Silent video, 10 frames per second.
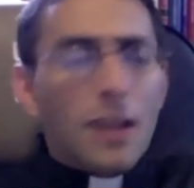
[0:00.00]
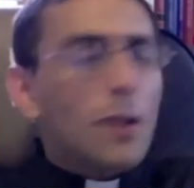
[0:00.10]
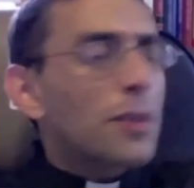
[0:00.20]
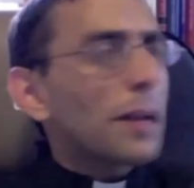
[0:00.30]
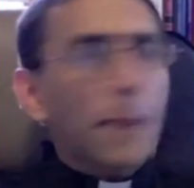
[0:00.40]

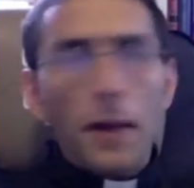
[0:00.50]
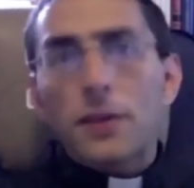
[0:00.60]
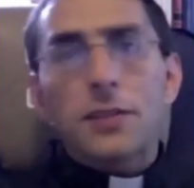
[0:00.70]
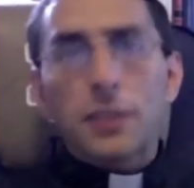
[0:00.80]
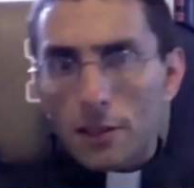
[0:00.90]
You know, think about
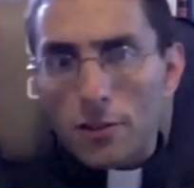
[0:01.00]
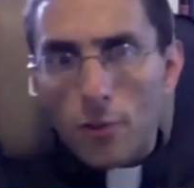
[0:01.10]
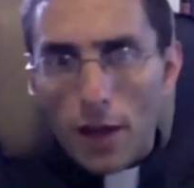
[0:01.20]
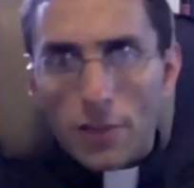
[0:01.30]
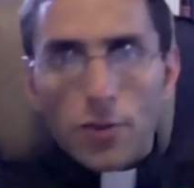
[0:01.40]
this in
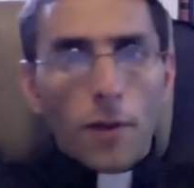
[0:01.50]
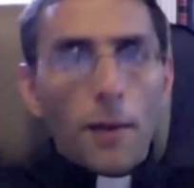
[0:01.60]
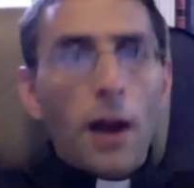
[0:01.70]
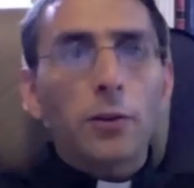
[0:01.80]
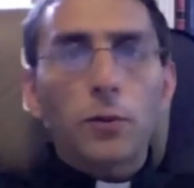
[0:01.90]
contrast to our
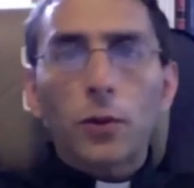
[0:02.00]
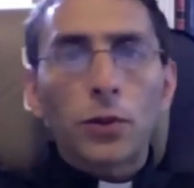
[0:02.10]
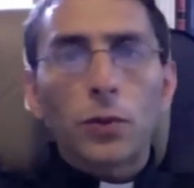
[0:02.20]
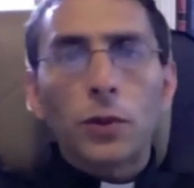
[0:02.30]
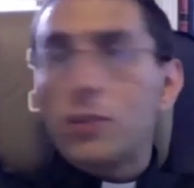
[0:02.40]
modern
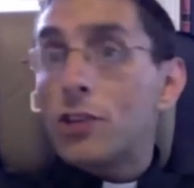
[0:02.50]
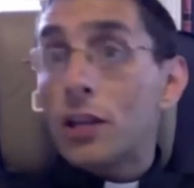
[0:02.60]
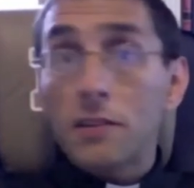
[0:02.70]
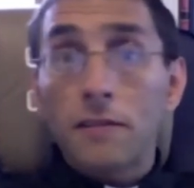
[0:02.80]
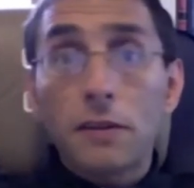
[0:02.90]
world, which
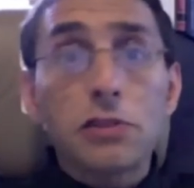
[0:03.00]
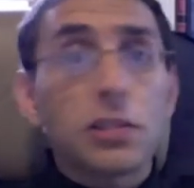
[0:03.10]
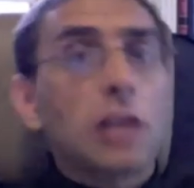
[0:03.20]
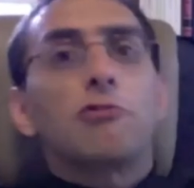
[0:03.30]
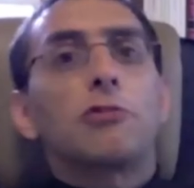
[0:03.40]
doesn't view
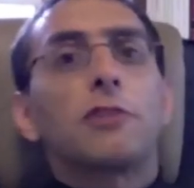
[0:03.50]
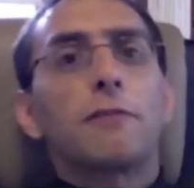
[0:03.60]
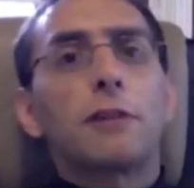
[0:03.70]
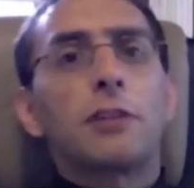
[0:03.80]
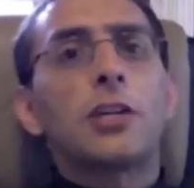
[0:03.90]
sexual
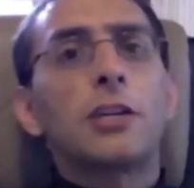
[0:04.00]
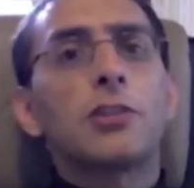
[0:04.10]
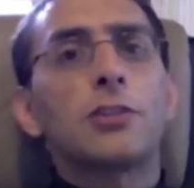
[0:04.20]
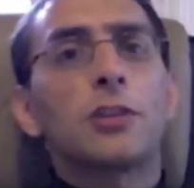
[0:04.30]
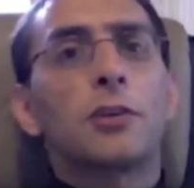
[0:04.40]

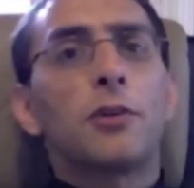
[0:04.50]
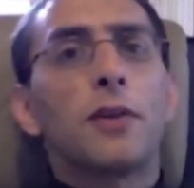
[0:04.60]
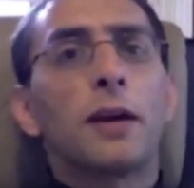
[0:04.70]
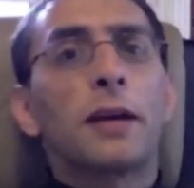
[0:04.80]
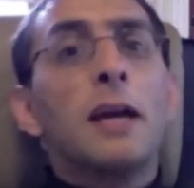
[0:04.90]
differentiation as a good
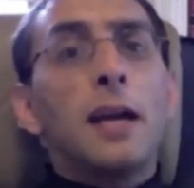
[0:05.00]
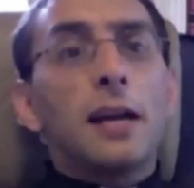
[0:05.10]
thing.